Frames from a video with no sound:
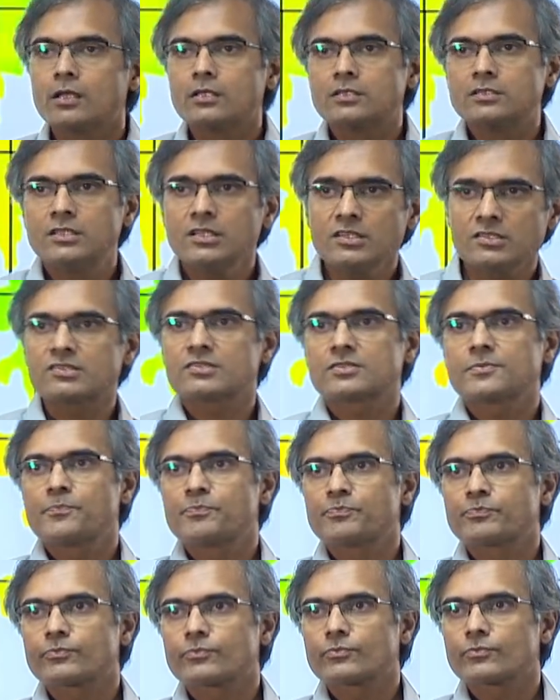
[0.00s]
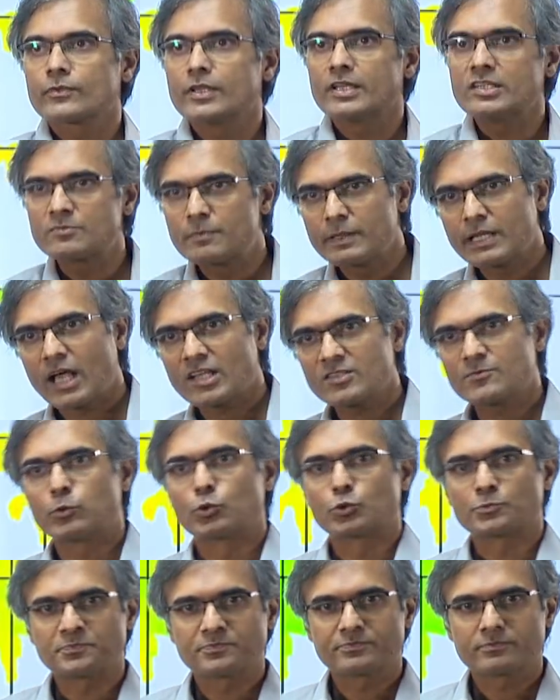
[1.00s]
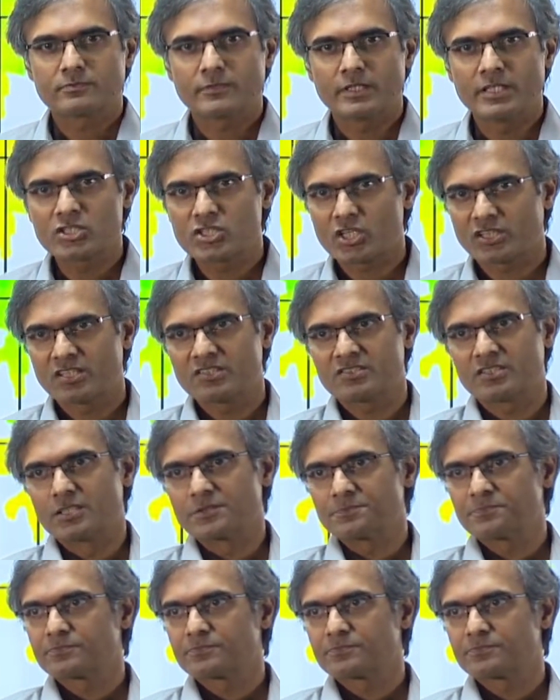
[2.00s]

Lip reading: This is Bilaspur in Chhattisgarh.